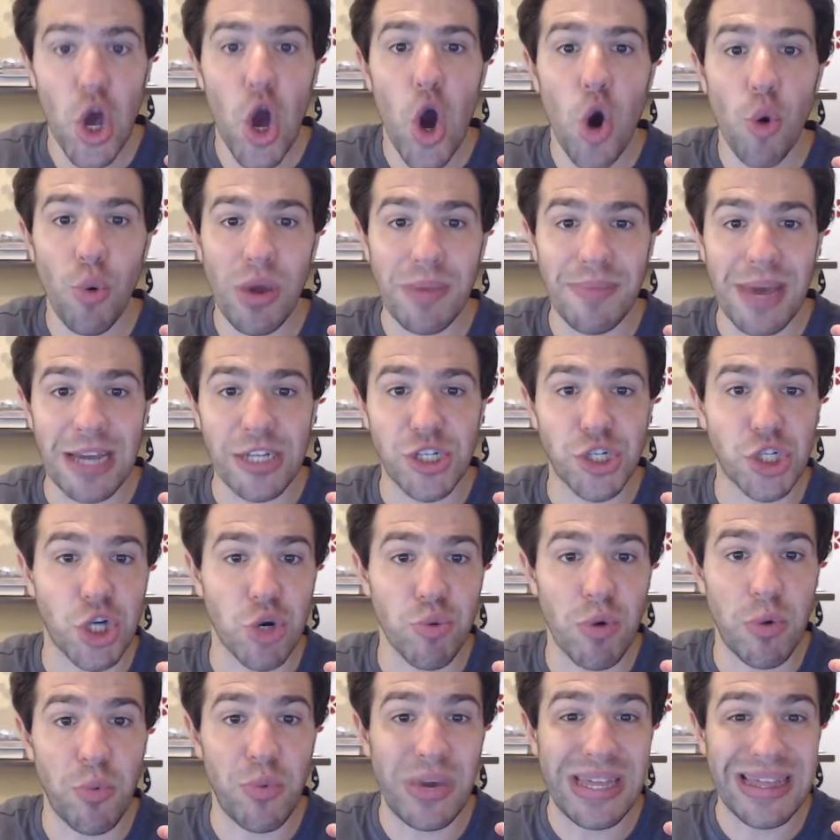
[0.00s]
We make sure
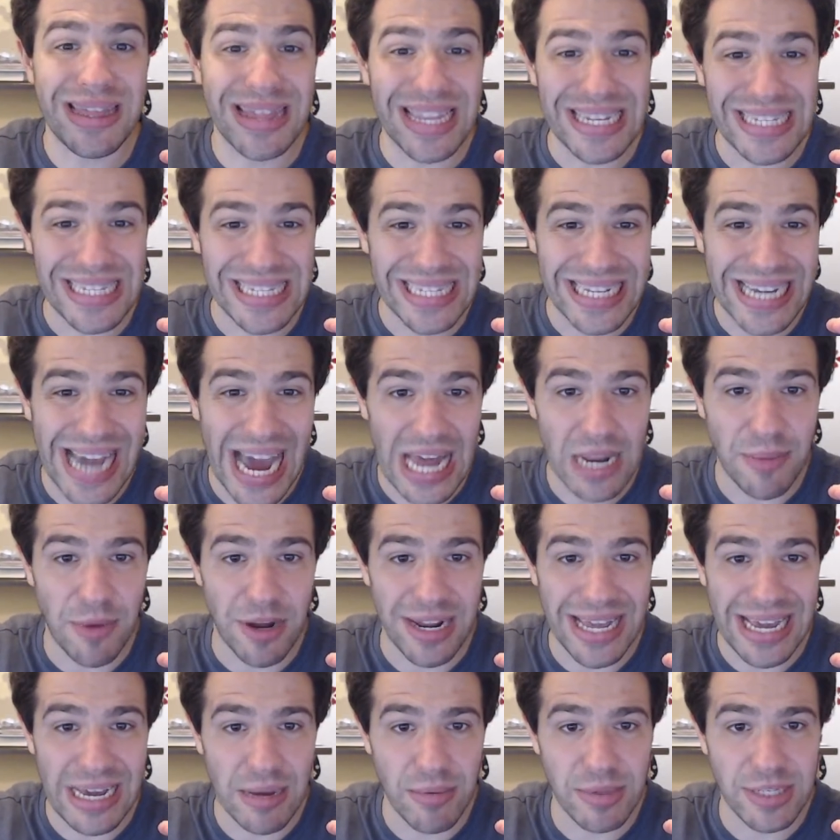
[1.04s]
when we list the item on
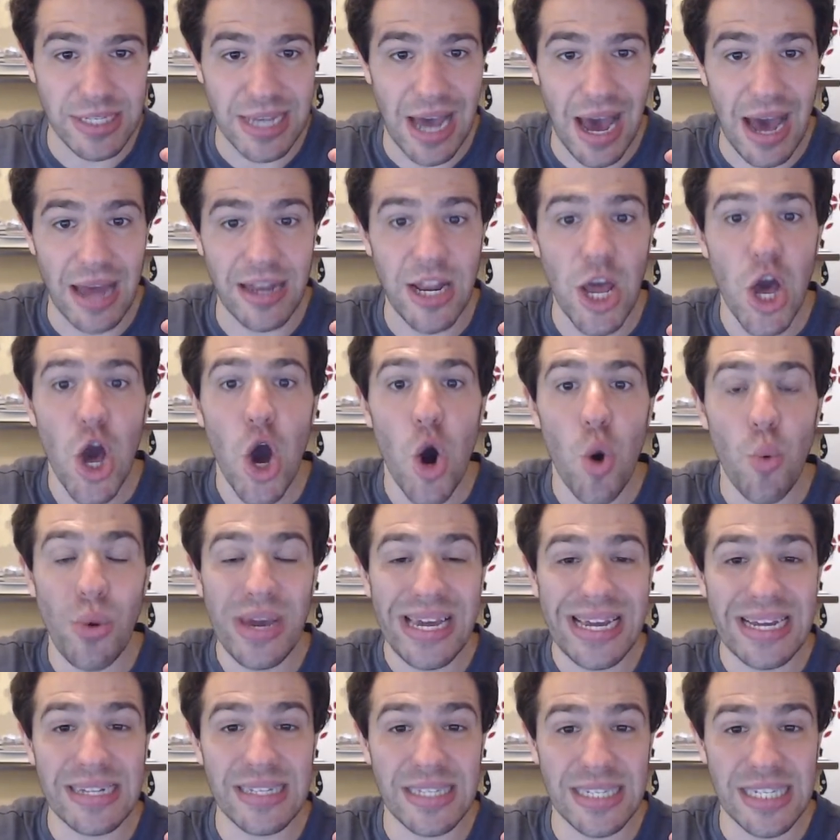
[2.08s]
Amazon, we
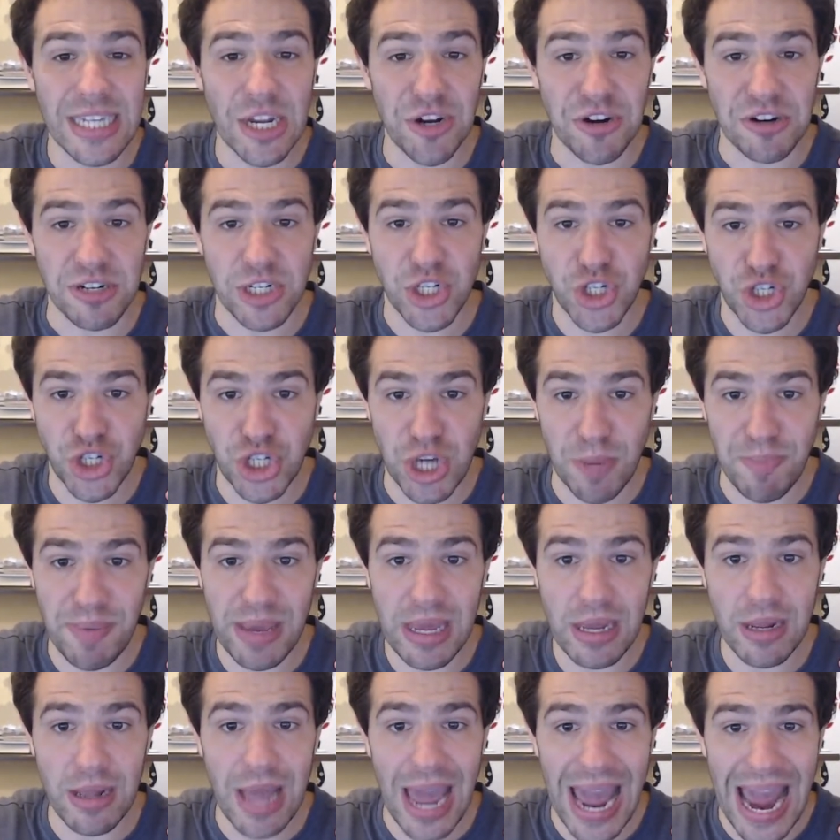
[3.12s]
consider
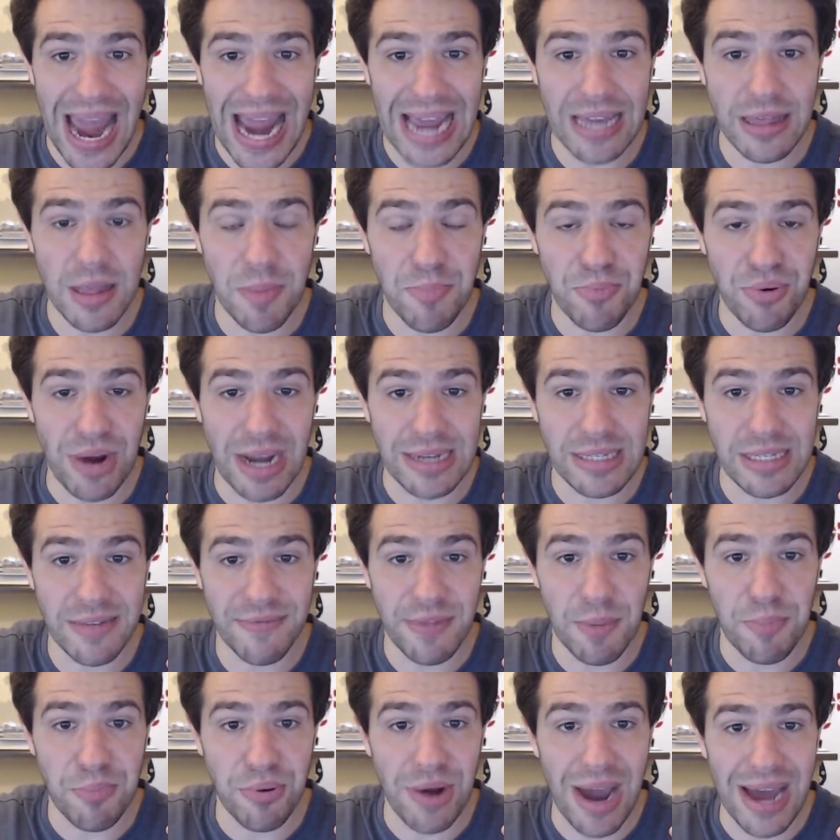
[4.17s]
shipping and the price of the
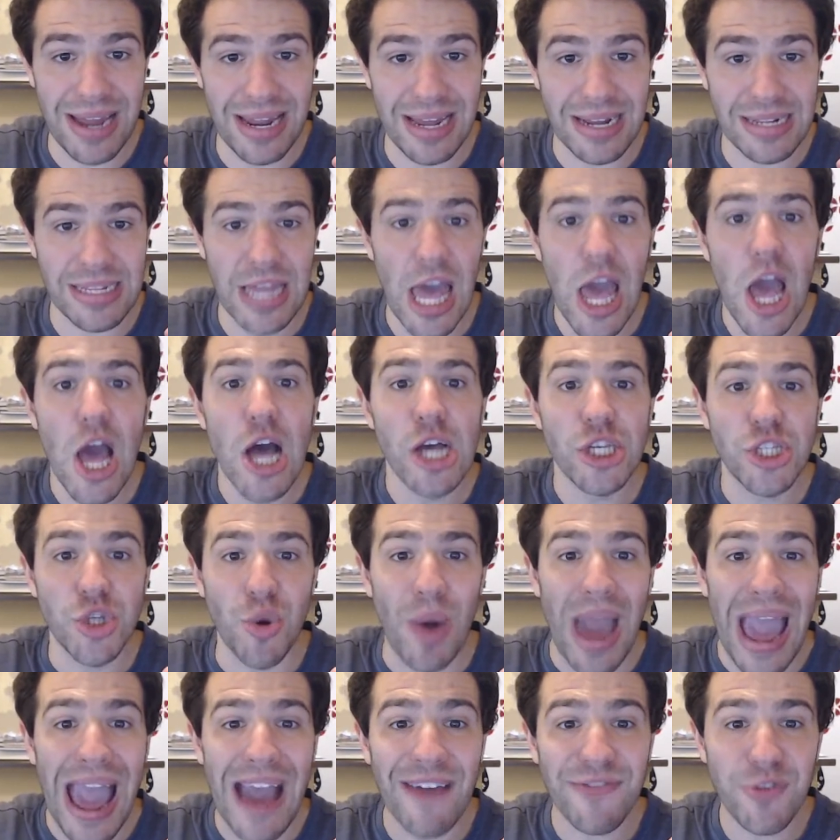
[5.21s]
product. So
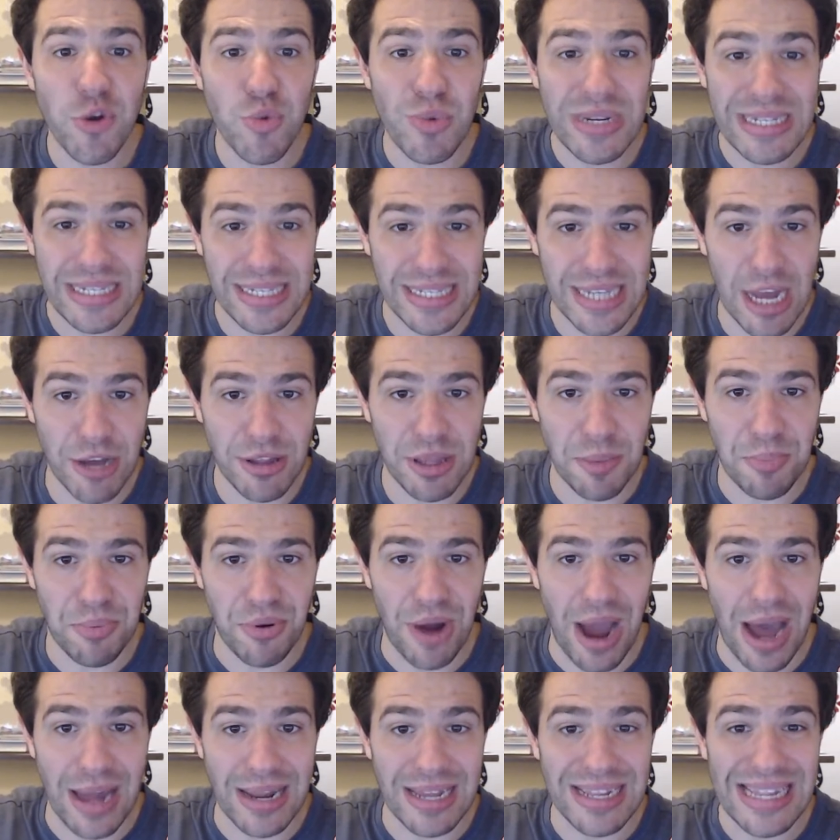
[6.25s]
after we sell the
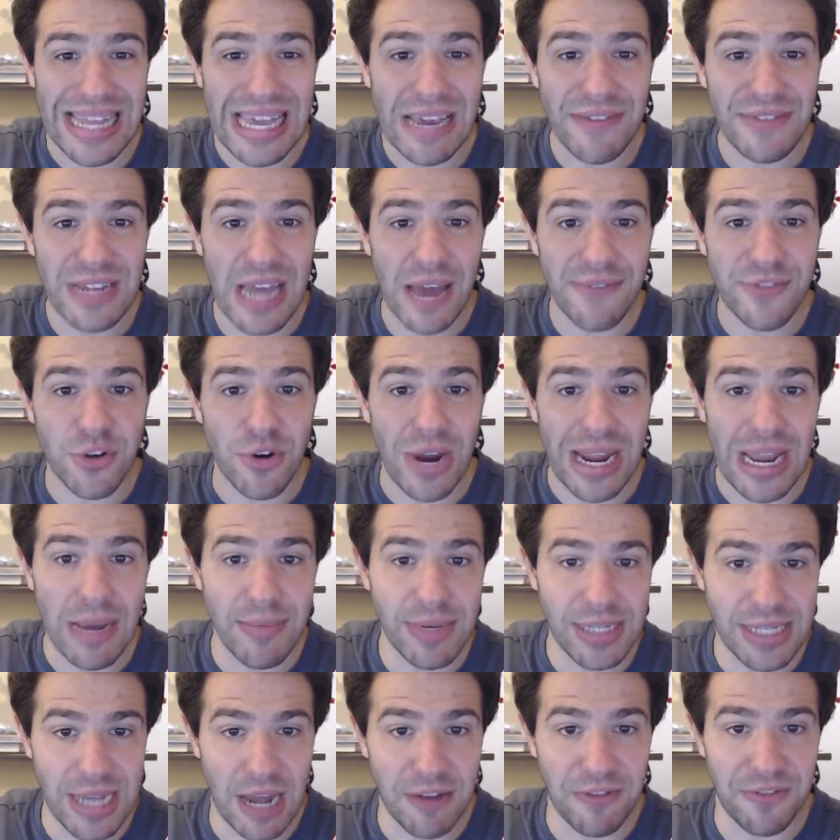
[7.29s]
product, even after
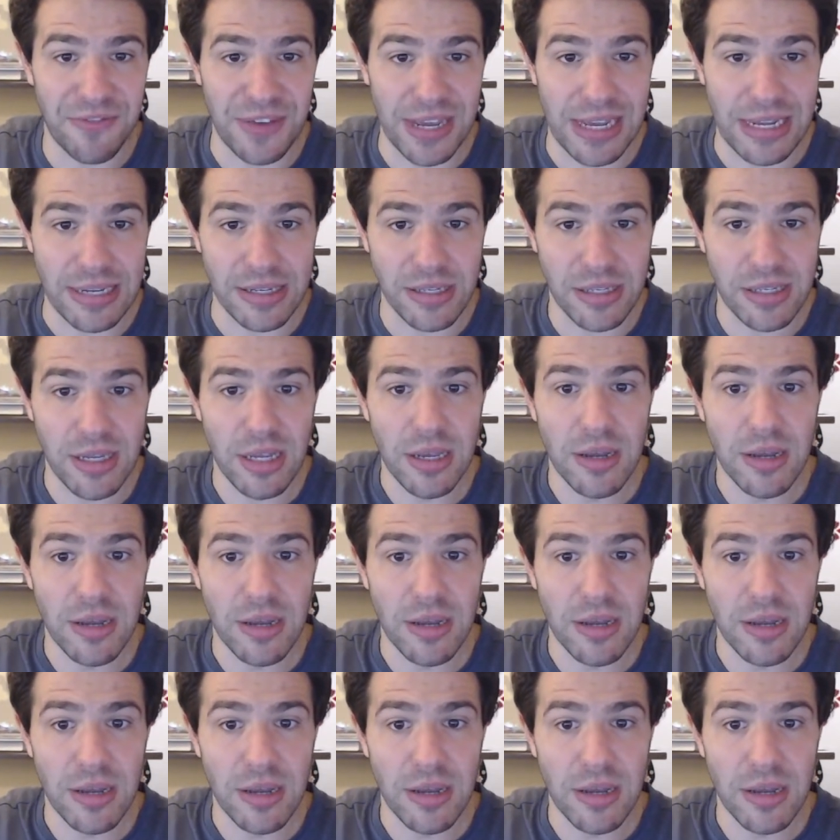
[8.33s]
Amazon fees,